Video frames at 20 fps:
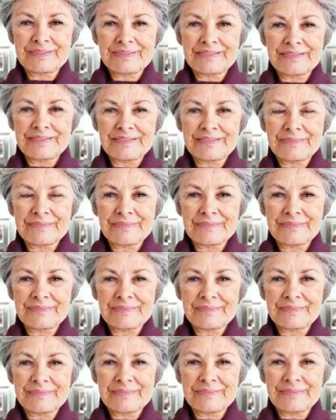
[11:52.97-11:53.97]
3
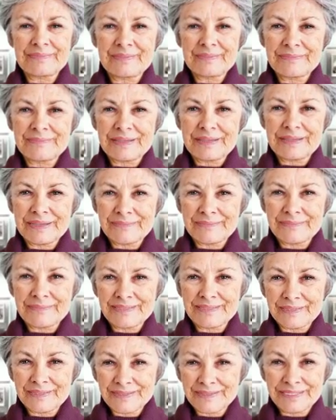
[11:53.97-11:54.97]
your
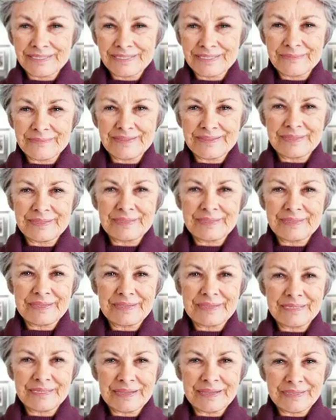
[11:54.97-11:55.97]
baby is getting bigger
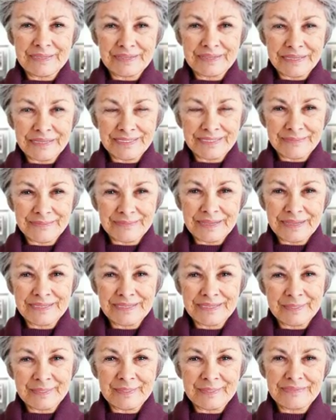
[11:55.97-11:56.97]
and has less
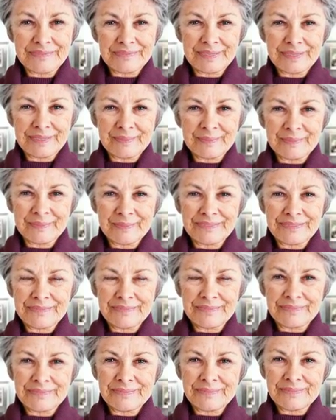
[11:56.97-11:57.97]
space to move around.
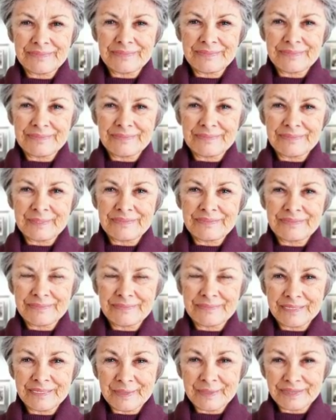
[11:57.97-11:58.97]

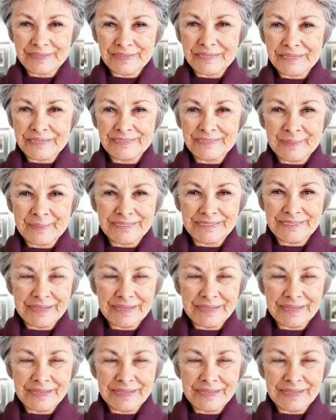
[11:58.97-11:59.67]
Movements are less